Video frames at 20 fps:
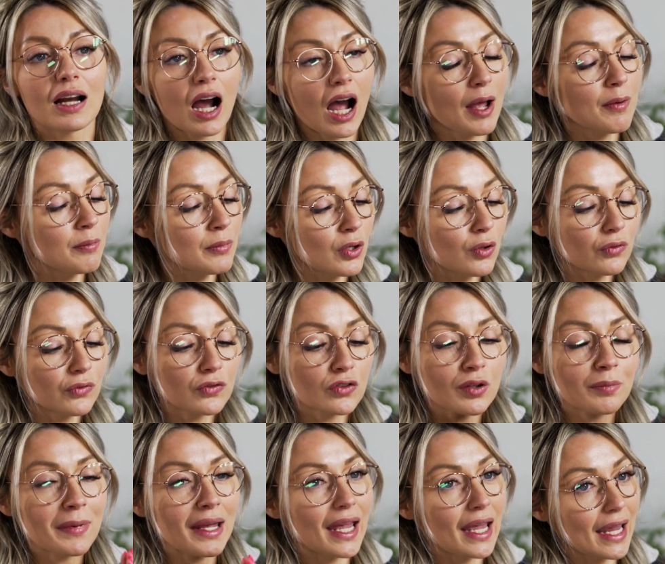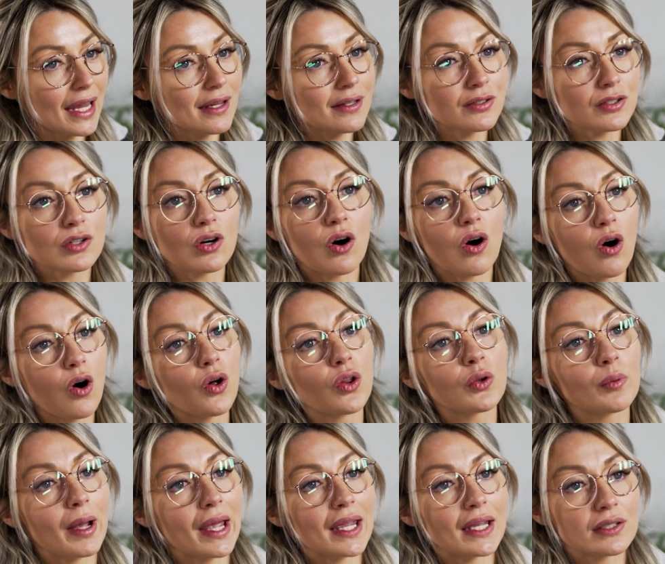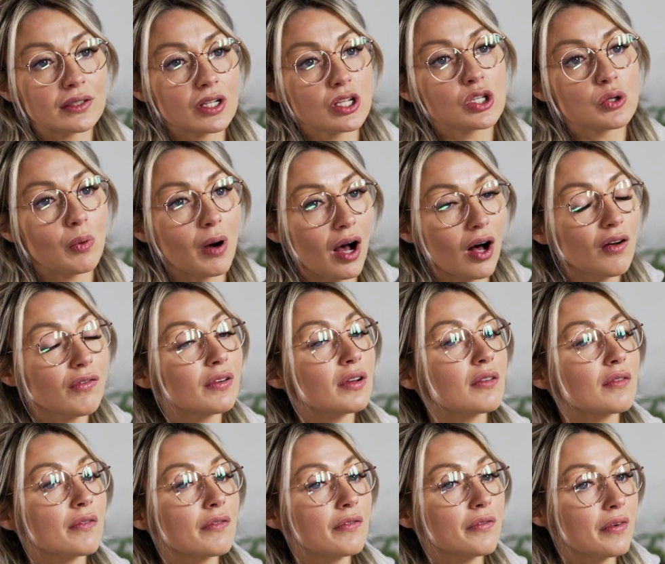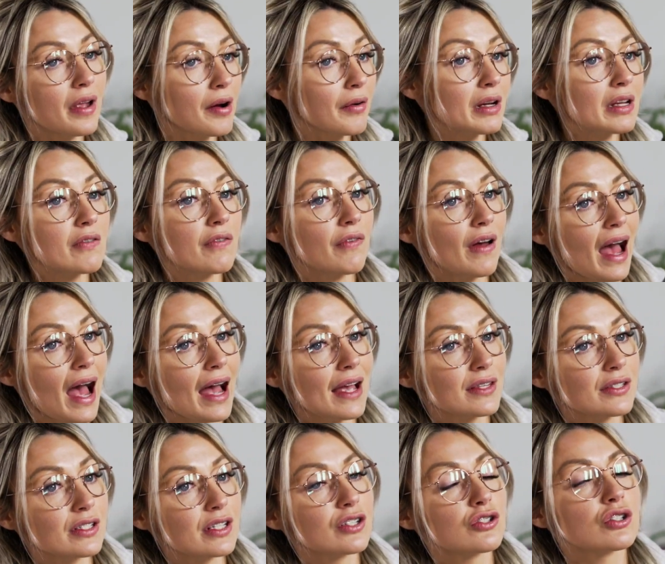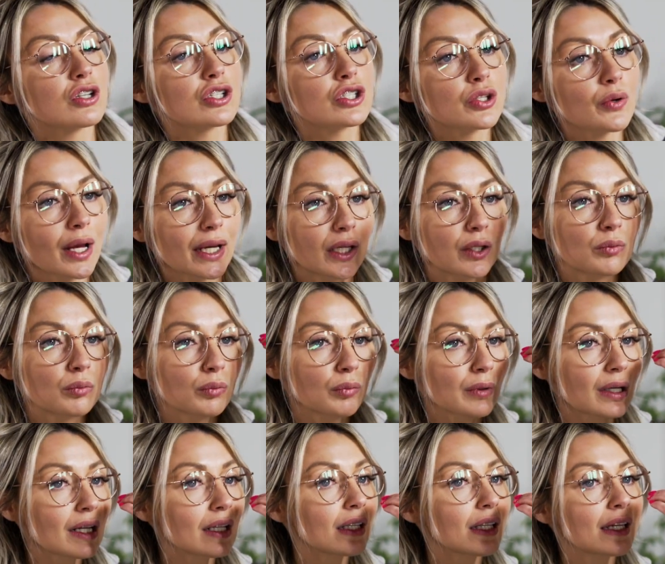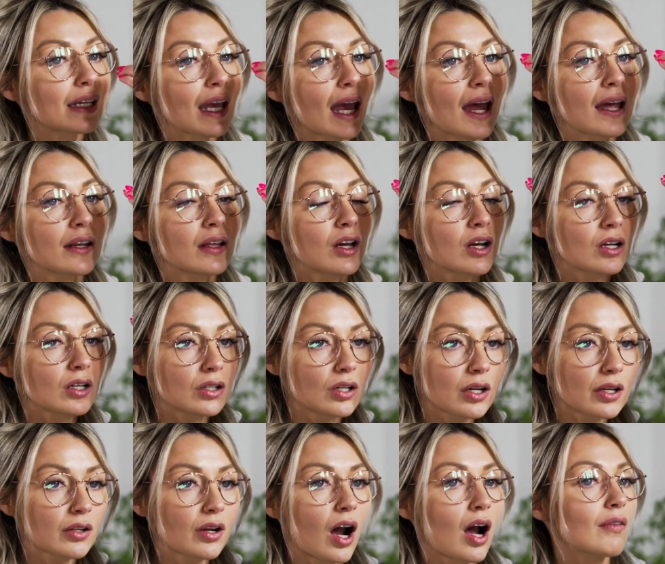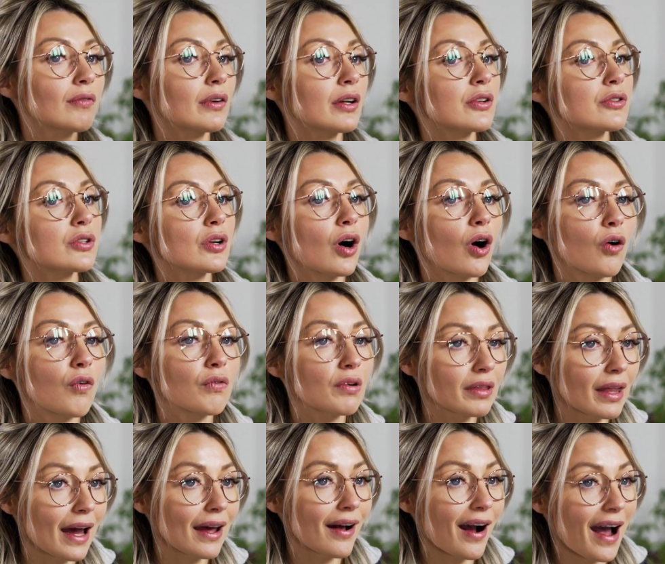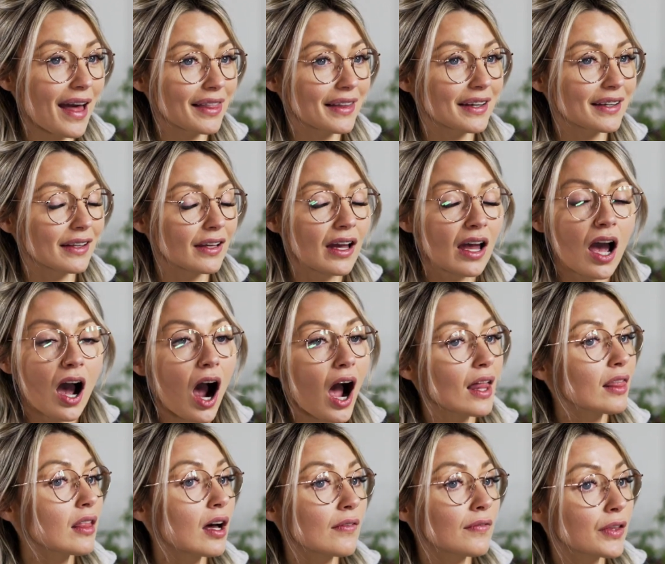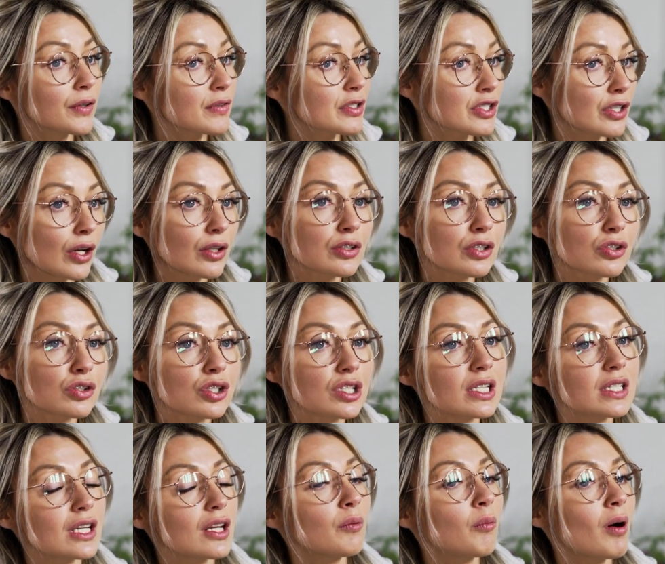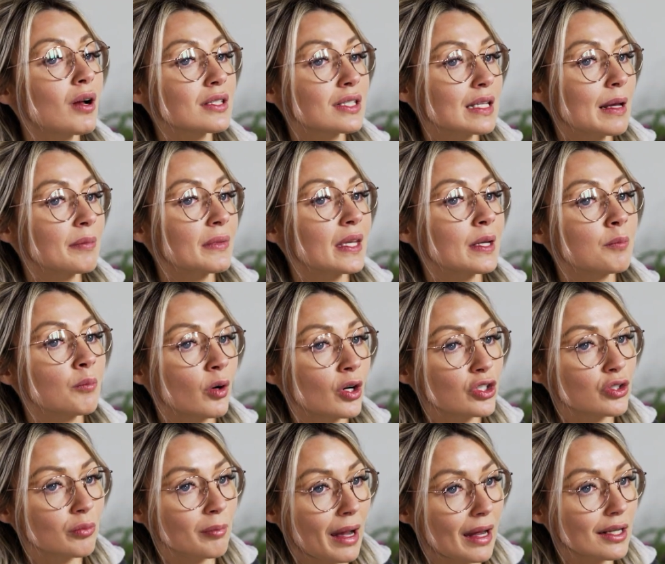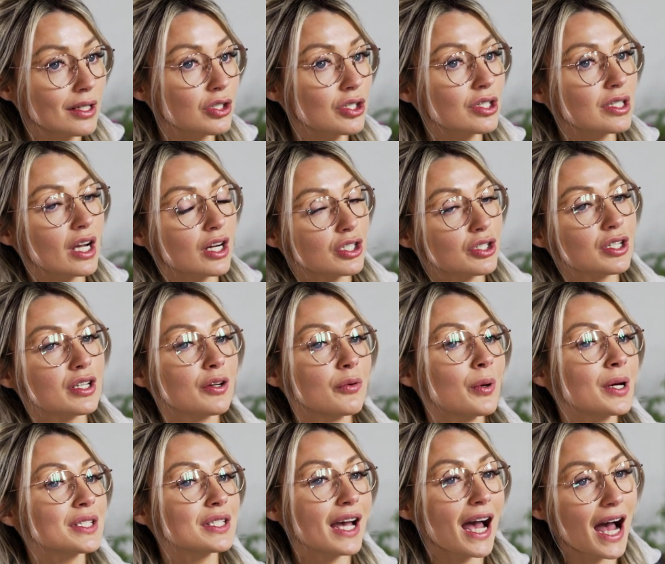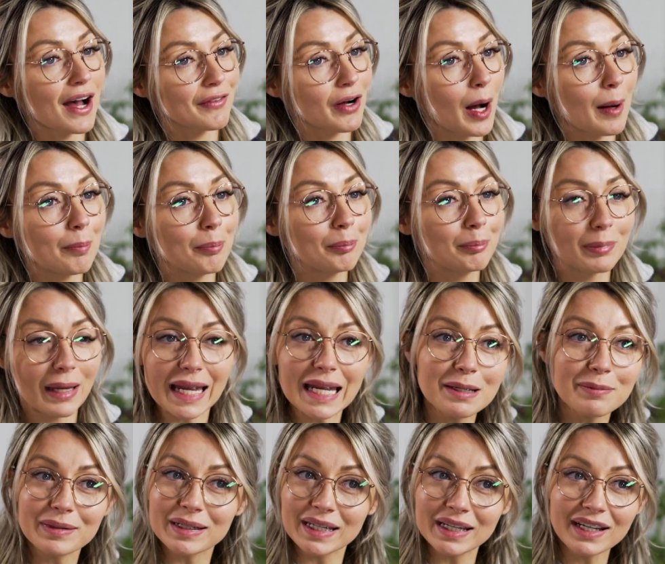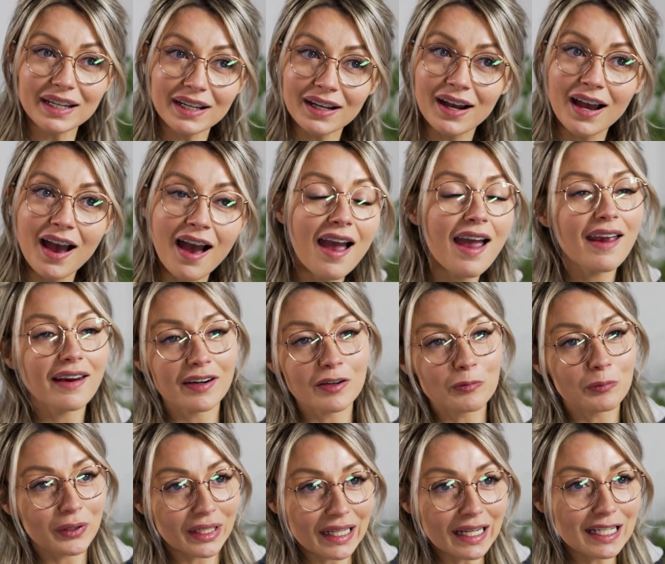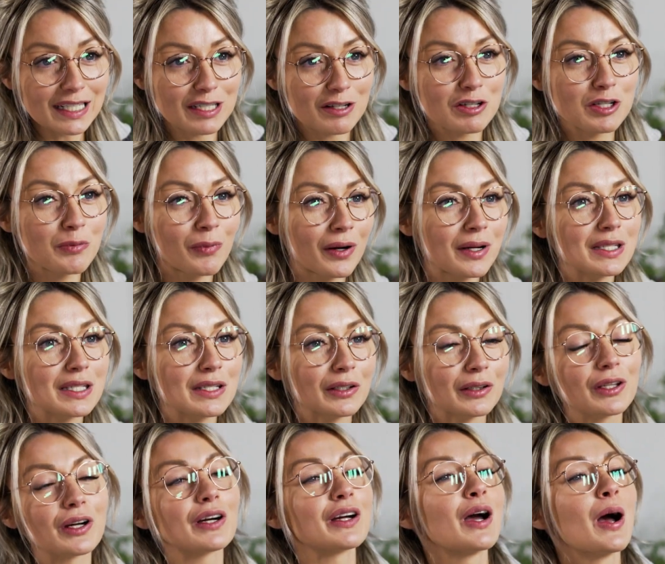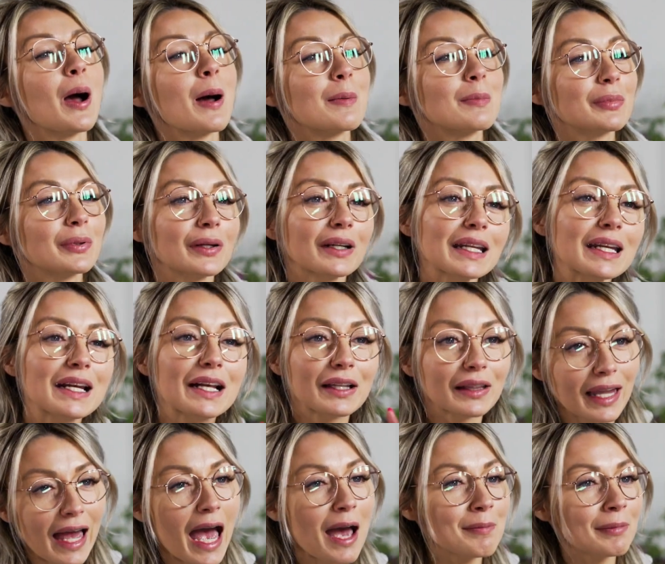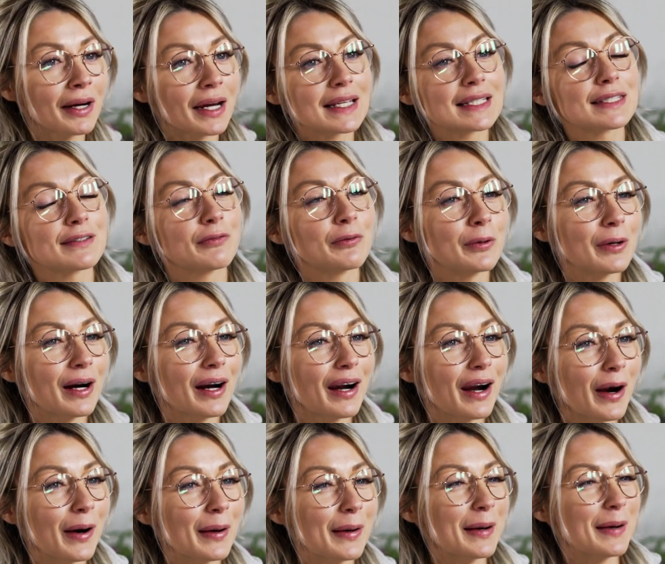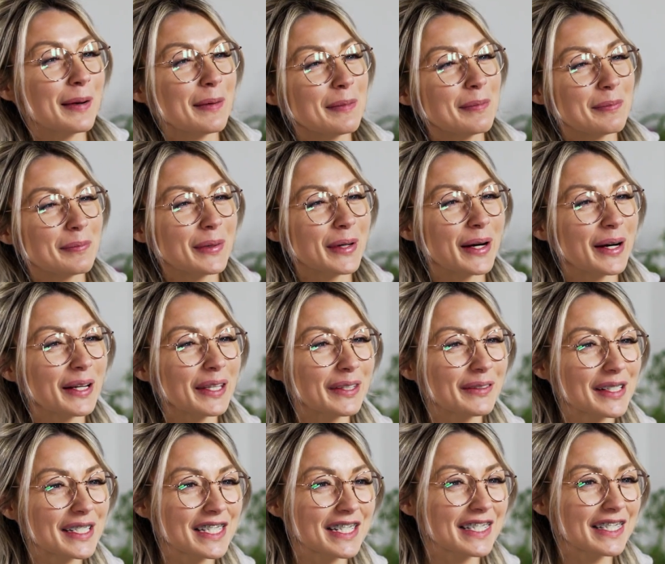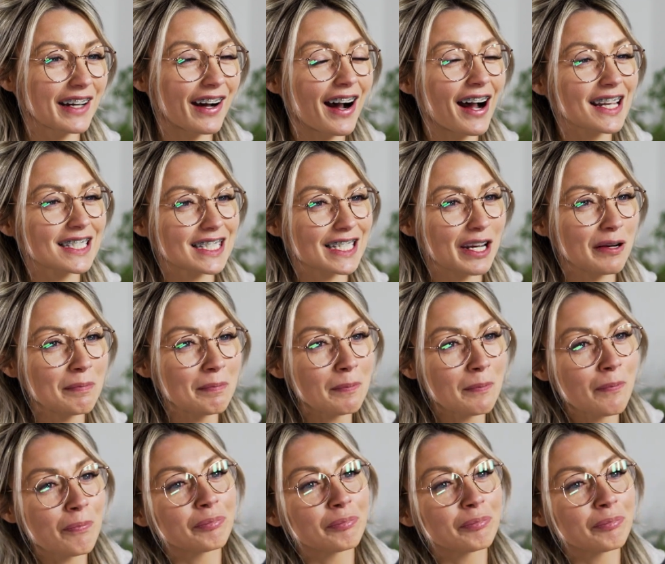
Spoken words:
I moved from 8 all the way into 12 very fast, just so I could really get good coverage over that eyelid. I love the result. She did want something more dramatic. She's actually going to have a baby in a week, so she wanted to look pretty glamorous for her birth, which is awesome.